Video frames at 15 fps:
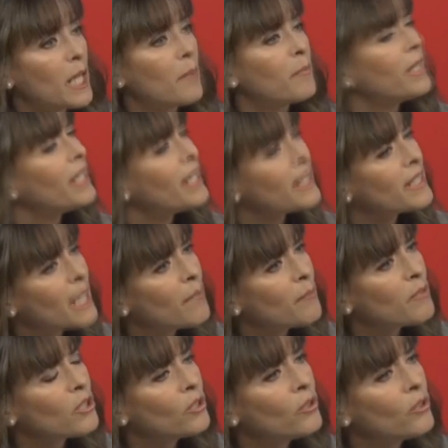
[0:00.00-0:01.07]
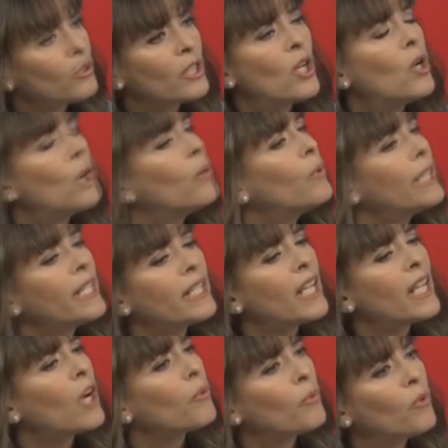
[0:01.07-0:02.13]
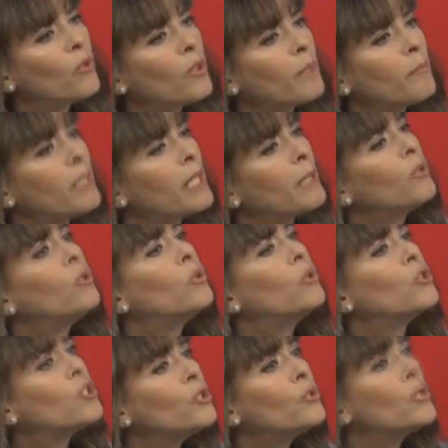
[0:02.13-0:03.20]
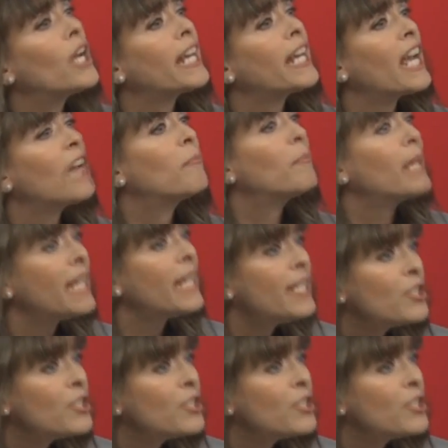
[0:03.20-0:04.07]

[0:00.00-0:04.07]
pick up. Yes, absolutely. We cannot reward people who do not have